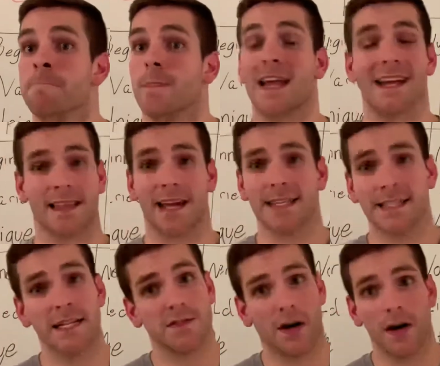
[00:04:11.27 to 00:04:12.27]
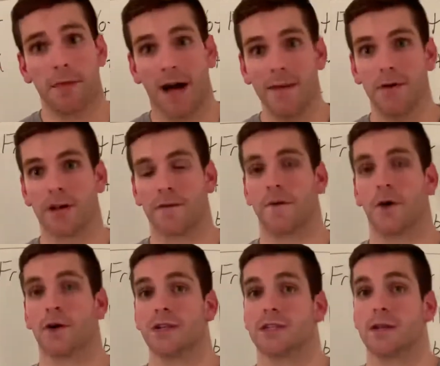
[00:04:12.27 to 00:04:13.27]
Like I said, very bodybuilding
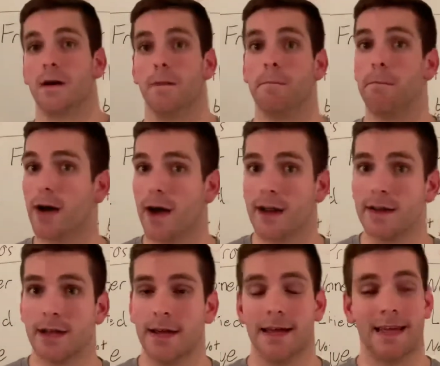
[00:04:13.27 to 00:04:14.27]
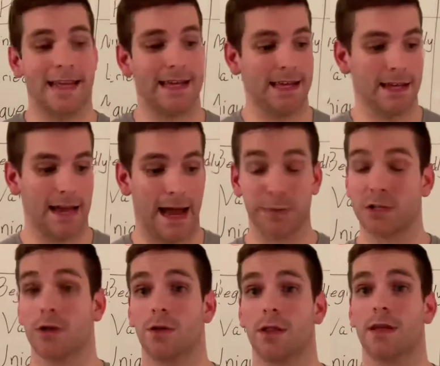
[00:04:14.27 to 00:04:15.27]
focused, but he
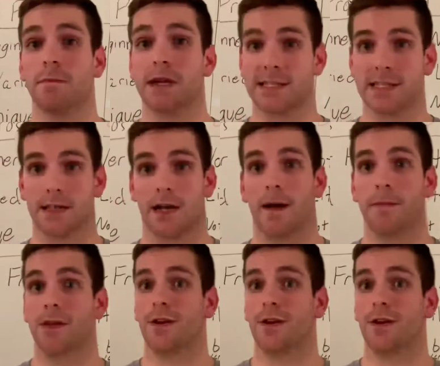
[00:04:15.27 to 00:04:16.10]
absolutely mixes it up.